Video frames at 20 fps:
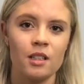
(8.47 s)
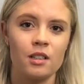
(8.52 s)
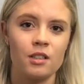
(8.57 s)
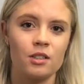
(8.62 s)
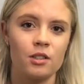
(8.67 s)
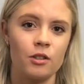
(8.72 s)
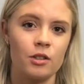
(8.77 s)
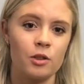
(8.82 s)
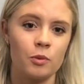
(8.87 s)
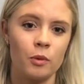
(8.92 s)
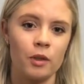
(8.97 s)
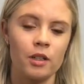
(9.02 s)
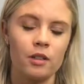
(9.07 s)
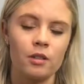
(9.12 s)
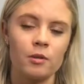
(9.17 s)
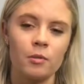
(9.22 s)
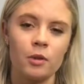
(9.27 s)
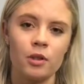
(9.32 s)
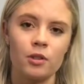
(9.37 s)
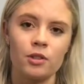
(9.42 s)
So it's one of
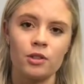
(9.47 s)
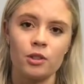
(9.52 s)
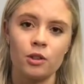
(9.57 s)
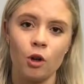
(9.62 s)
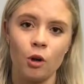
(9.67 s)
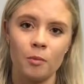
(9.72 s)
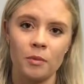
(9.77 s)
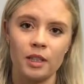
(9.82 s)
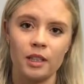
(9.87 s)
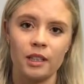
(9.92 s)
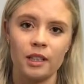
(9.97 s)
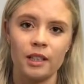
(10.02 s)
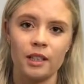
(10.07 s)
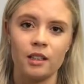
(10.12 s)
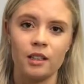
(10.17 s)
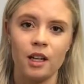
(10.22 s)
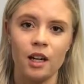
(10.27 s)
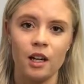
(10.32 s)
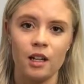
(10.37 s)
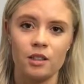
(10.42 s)
the most
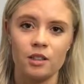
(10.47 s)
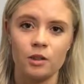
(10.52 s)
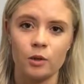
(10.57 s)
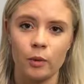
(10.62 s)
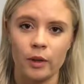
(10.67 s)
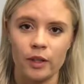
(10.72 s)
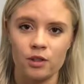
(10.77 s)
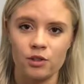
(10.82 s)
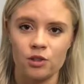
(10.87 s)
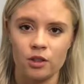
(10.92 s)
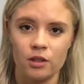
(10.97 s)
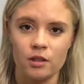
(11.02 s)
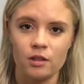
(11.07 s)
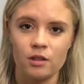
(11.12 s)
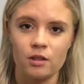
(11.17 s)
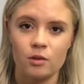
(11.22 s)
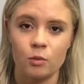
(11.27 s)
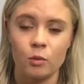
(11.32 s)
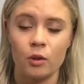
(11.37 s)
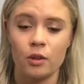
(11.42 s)
commonly asked
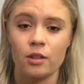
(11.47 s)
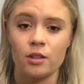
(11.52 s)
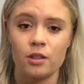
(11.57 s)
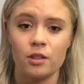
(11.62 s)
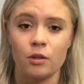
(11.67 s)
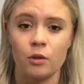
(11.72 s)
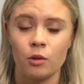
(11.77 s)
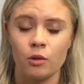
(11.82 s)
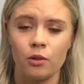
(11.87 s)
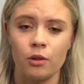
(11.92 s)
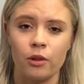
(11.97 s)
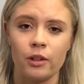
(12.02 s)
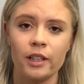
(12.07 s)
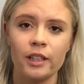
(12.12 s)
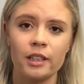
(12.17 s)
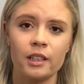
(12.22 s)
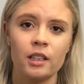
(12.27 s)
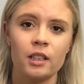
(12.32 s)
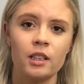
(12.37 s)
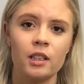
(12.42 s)
questions, what is an
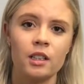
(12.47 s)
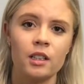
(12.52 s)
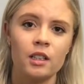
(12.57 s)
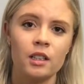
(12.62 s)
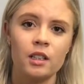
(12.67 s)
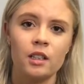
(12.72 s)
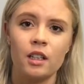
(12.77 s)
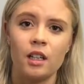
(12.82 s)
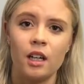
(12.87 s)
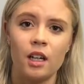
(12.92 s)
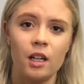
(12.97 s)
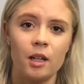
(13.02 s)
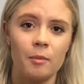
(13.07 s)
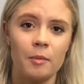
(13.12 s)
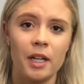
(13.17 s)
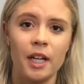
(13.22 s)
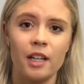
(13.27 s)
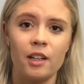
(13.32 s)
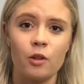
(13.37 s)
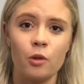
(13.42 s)
orthotic?
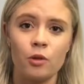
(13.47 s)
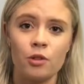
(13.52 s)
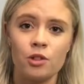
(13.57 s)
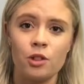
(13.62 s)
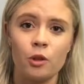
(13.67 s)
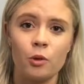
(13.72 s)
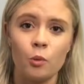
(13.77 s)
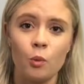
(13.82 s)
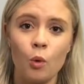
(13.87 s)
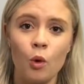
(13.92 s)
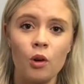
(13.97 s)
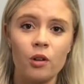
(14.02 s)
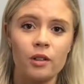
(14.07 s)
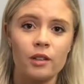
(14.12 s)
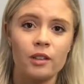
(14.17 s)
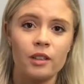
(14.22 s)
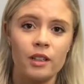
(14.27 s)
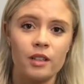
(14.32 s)
And also what